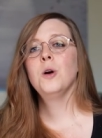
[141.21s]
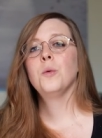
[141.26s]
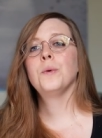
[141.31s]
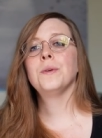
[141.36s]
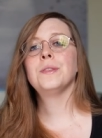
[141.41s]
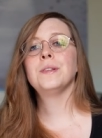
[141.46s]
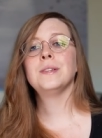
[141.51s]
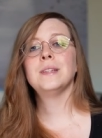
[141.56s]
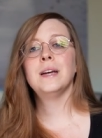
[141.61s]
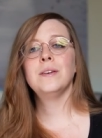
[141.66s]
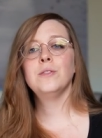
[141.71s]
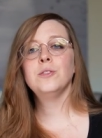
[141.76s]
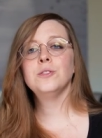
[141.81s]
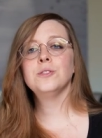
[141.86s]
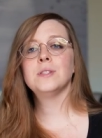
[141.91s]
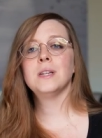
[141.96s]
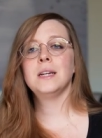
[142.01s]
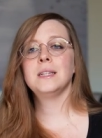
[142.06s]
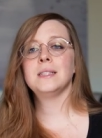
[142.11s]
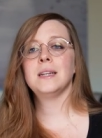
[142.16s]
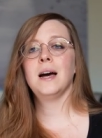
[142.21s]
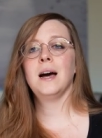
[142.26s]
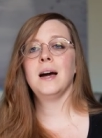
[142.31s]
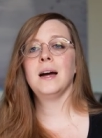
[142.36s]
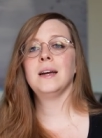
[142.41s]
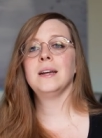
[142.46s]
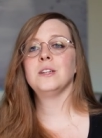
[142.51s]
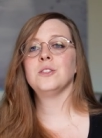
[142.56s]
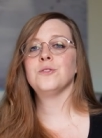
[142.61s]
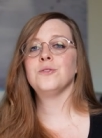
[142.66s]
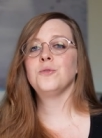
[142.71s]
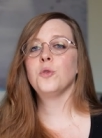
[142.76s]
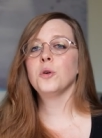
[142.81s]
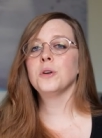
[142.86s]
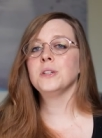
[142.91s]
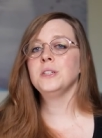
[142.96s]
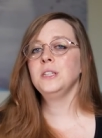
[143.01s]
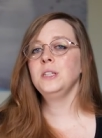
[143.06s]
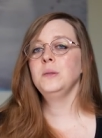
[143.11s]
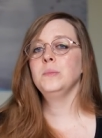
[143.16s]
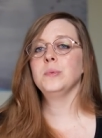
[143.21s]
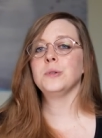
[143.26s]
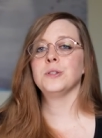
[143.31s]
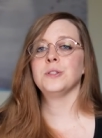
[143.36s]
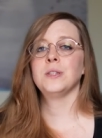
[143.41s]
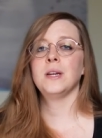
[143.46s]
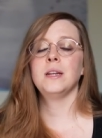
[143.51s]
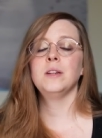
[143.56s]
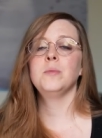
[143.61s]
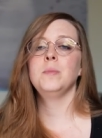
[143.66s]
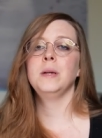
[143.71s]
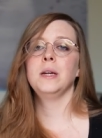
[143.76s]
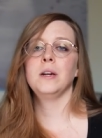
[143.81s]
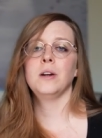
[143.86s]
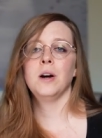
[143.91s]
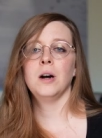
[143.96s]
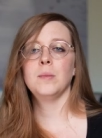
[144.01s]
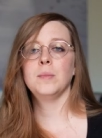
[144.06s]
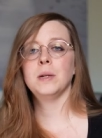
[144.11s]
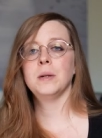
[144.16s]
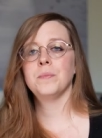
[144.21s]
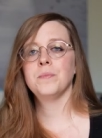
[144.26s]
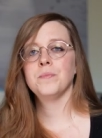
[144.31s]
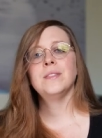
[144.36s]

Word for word: with levels as high as 14% being common.